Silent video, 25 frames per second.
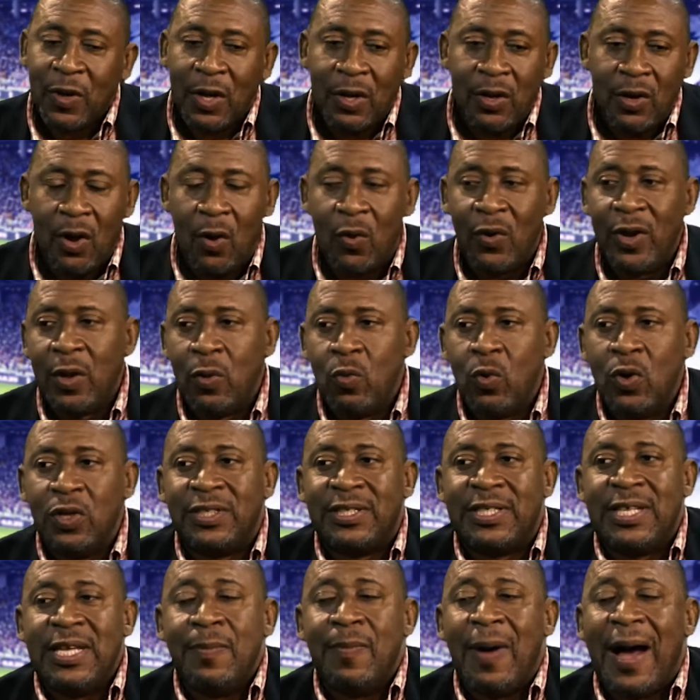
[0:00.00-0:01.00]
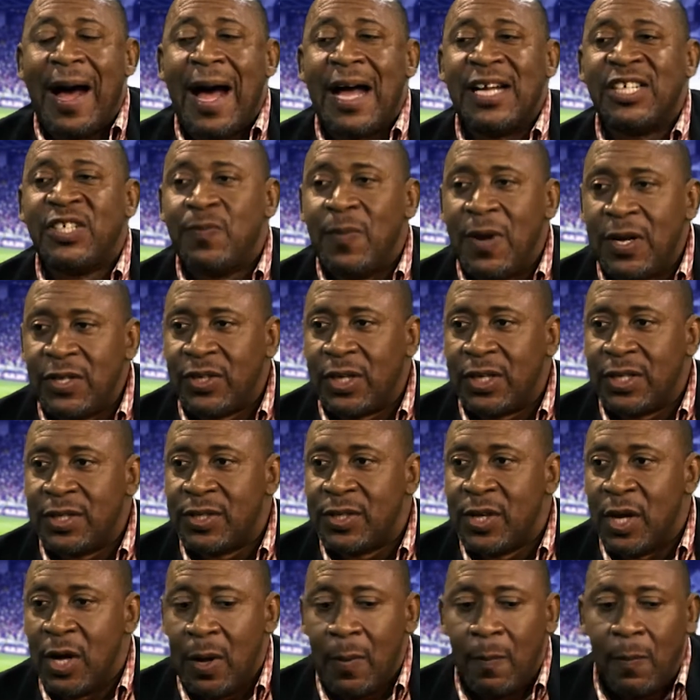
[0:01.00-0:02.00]
Now, they will seem harsh
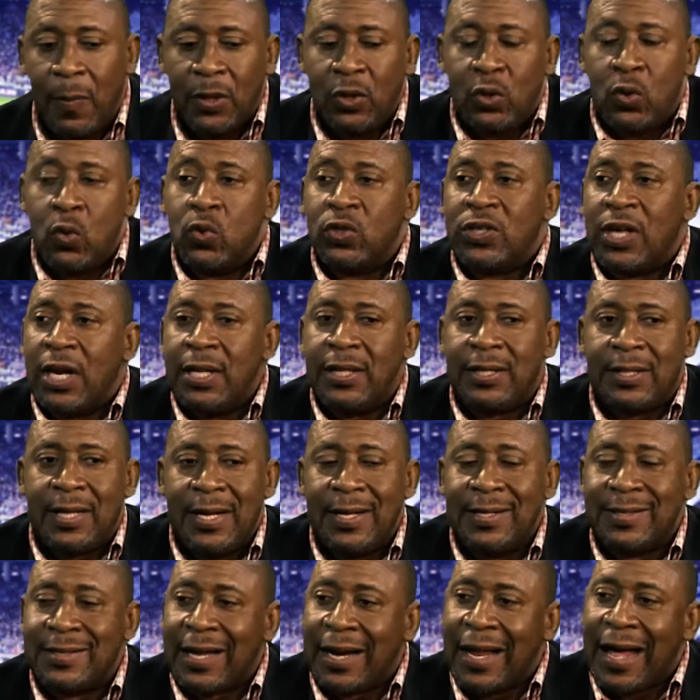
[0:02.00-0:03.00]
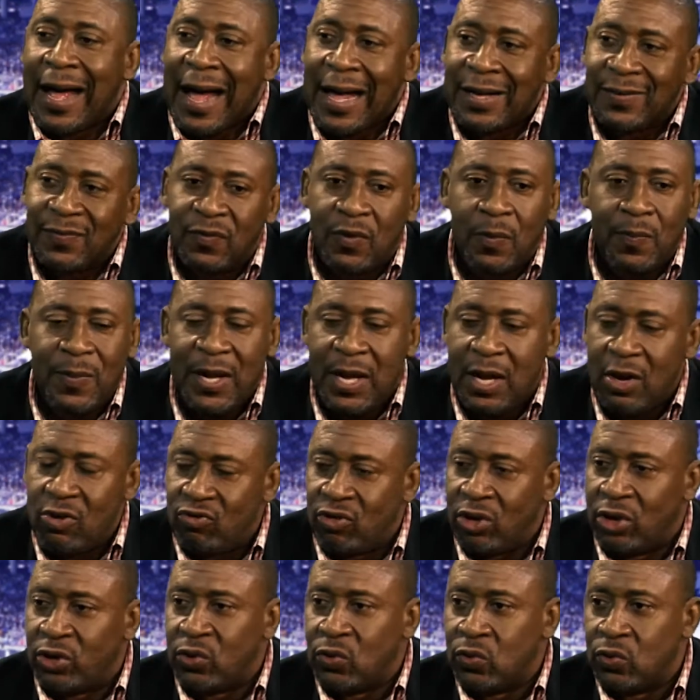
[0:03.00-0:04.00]
measures, but those are the things that has to be
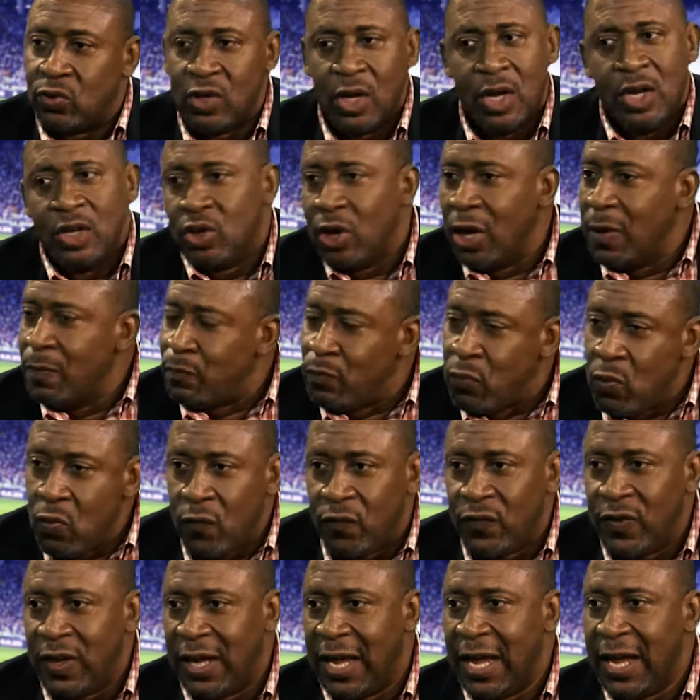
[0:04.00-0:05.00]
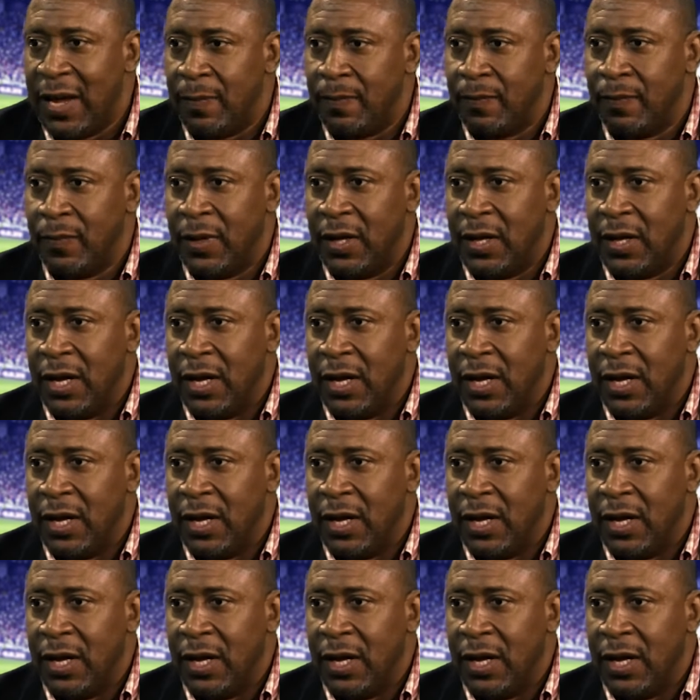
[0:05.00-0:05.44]
introduced to improve the game.